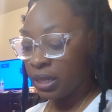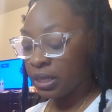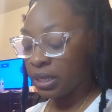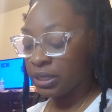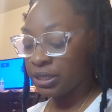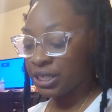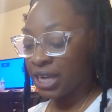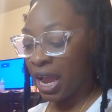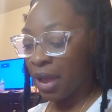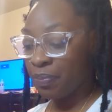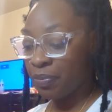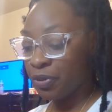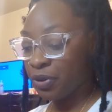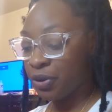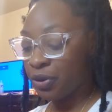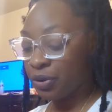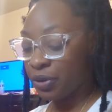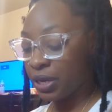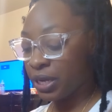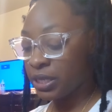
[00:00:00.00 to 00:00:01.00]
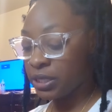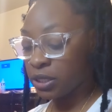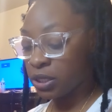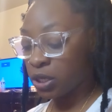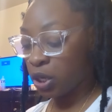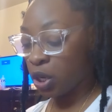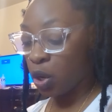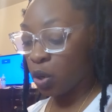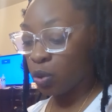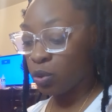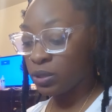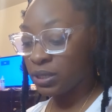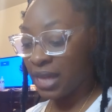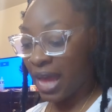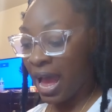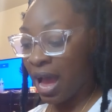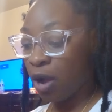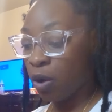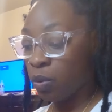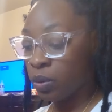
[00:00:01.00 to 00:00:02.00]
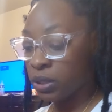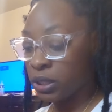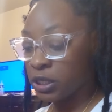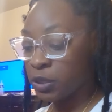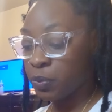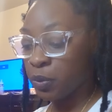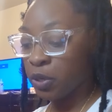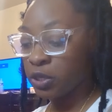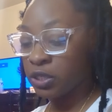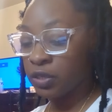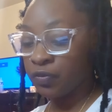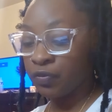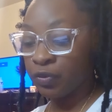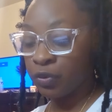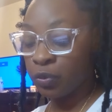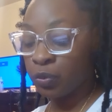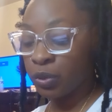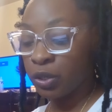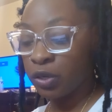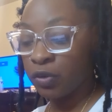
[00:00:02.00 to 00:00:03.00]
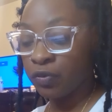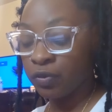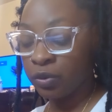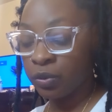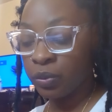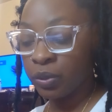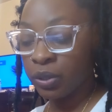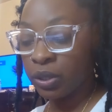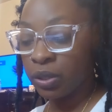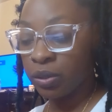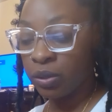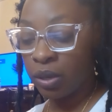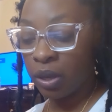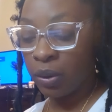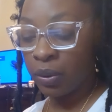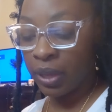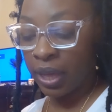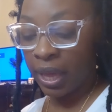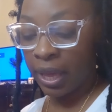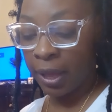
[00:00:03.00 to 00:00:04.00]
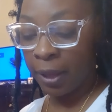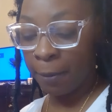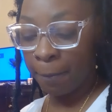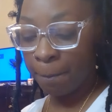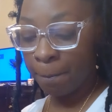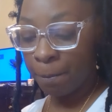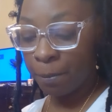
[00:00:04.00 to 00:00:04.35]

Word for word: The chapter is closed out with this person for real, for real. Okay.